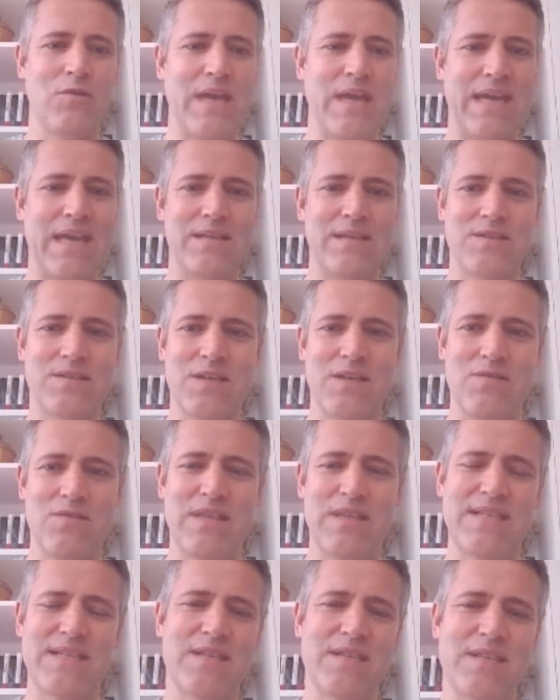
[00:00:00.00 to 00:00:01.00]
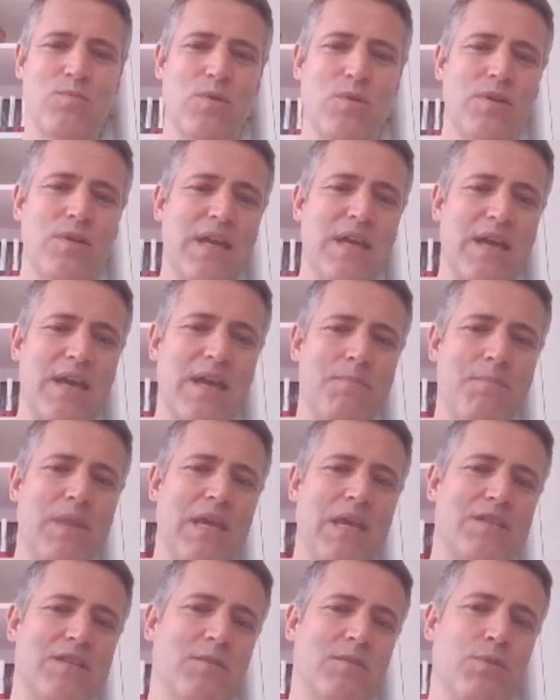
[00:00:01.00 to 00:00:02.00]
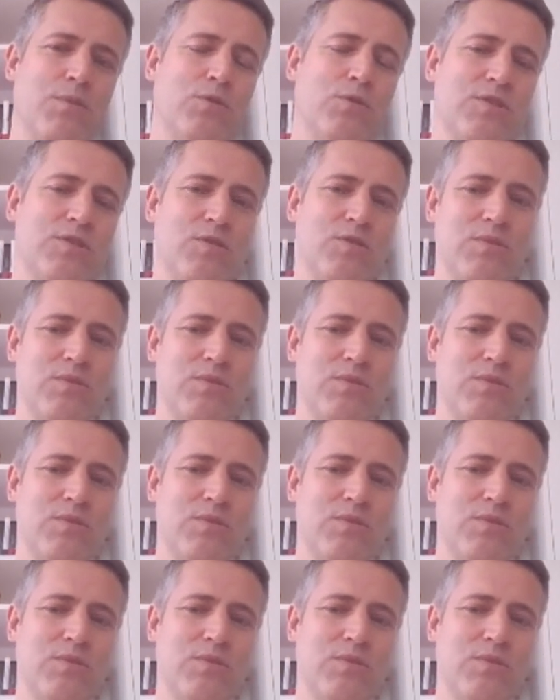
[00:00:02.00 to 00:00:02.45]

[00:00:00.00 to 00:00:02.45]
Okay, so this is what a supporter